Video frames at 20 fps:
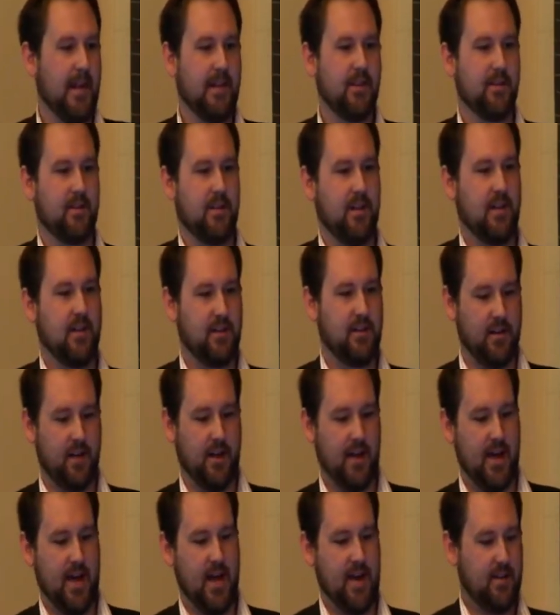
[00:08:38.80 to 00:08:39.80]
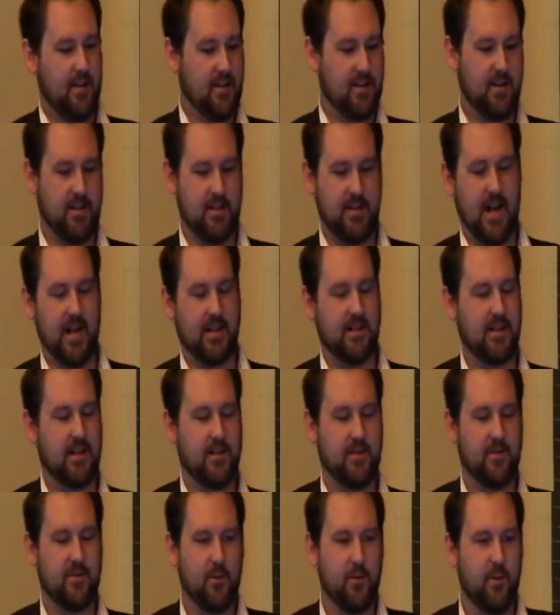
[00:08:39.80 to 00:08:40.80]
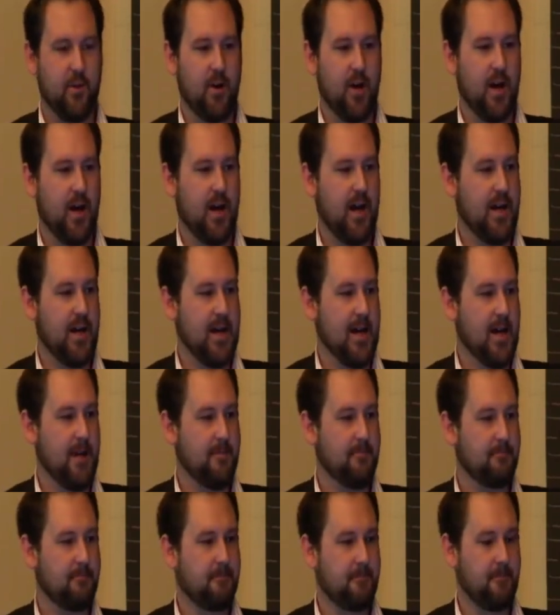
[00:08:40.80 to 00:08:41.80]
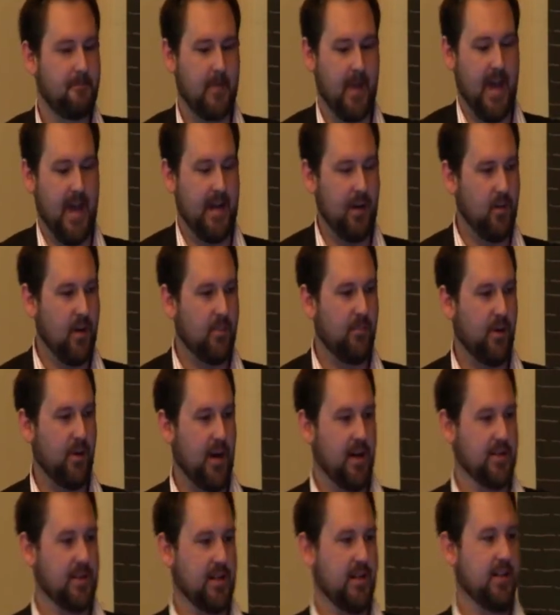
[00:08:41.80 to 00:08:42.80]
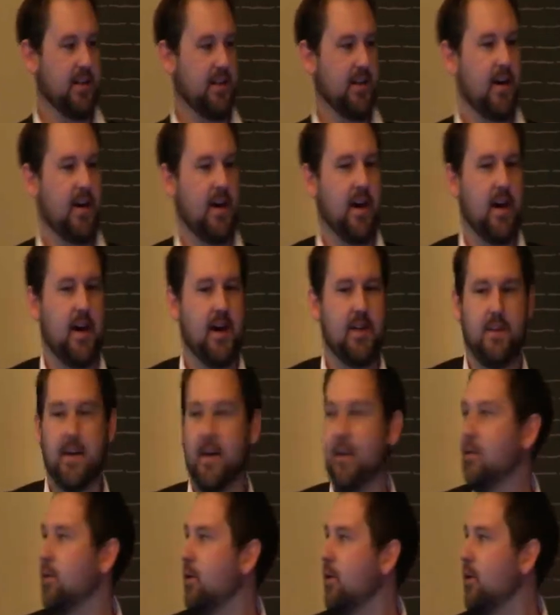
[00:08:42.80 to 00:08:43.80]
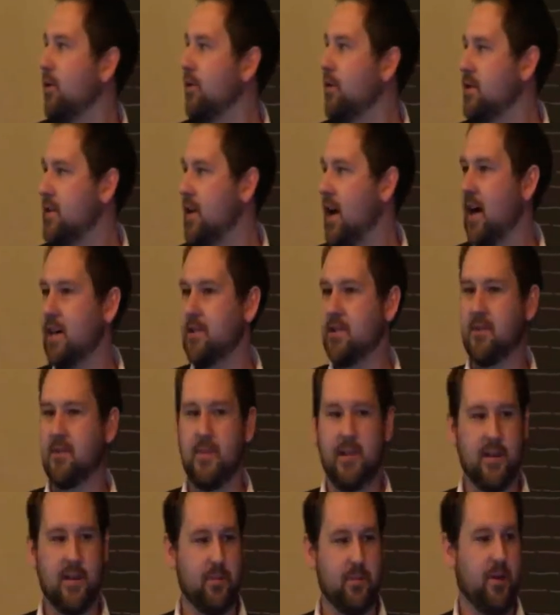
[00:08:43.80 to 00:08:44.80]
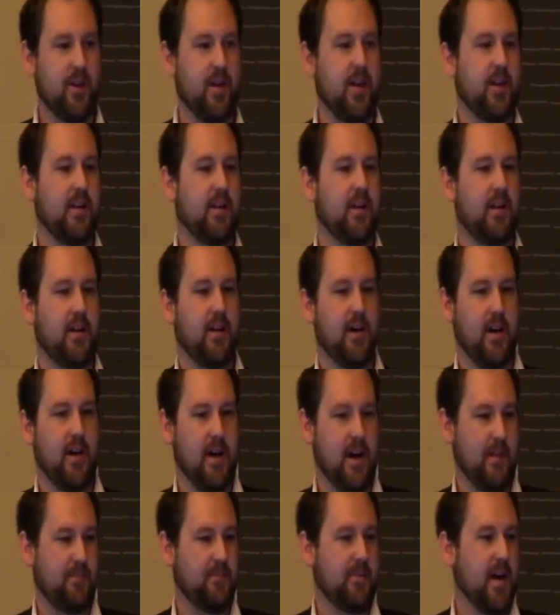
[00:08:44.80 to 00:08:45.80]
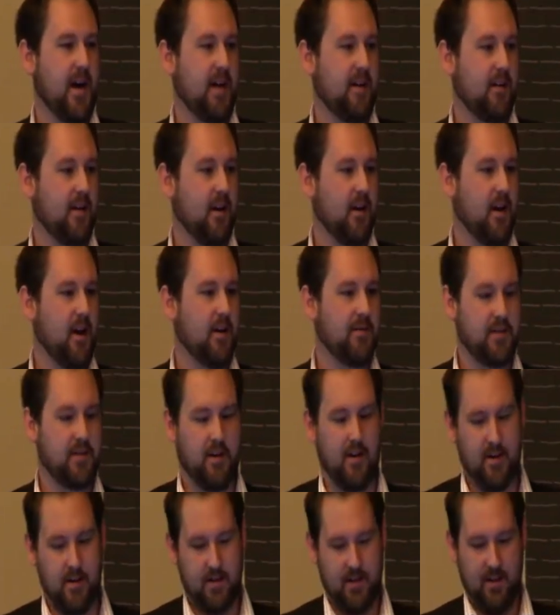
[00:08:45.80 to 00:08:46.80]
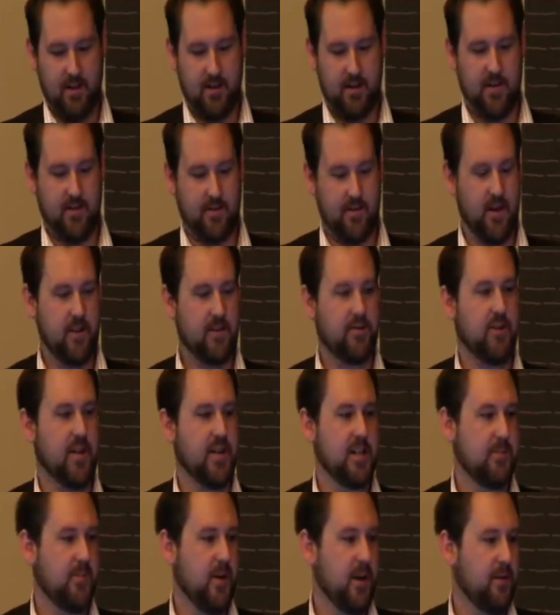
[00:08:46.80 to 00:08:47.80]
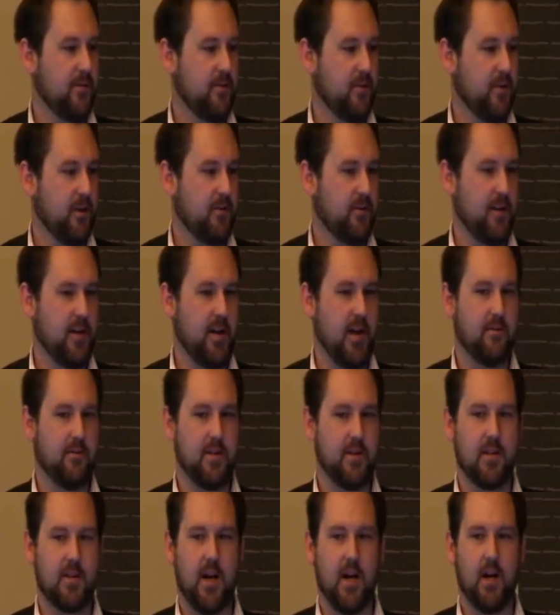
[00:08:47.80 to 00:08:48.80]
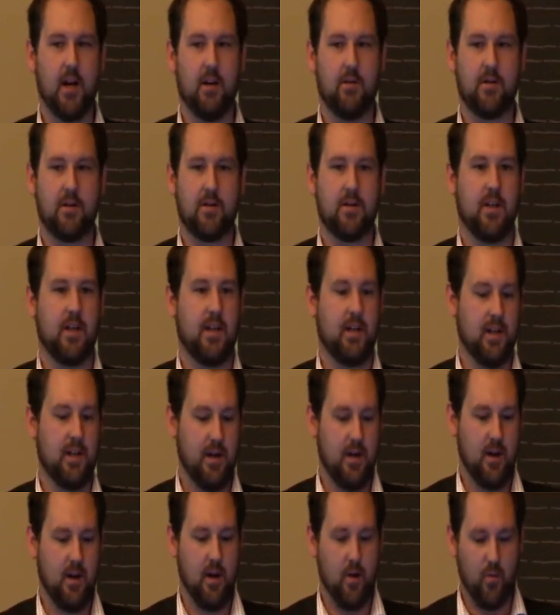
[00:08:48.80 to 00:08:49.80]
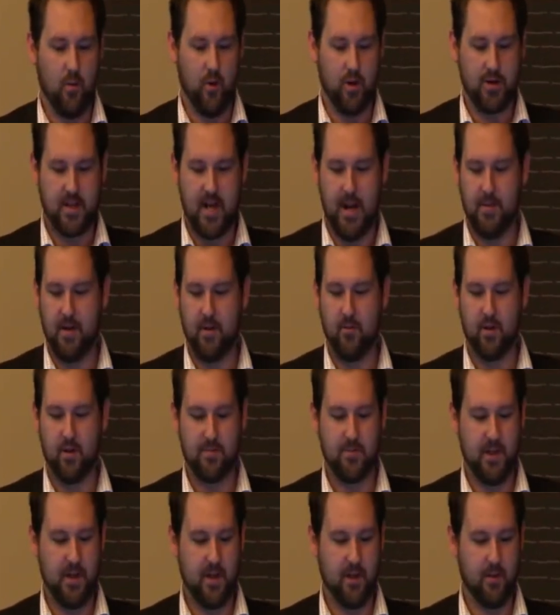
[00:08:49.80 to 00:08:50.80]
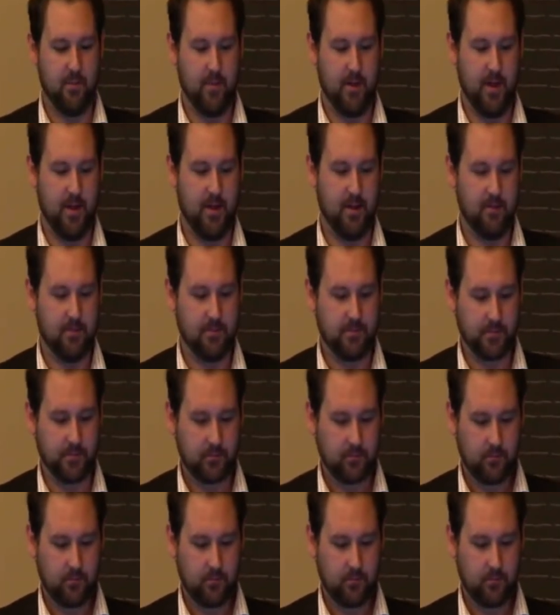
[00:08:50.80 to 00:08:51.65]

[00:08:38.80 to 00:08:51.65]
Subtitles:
into the cloud. It's accessed through any web browser, and then all the tasks can be completed and updated live. So it's very transparent for every stakeholder to see what's happening, what's being completed.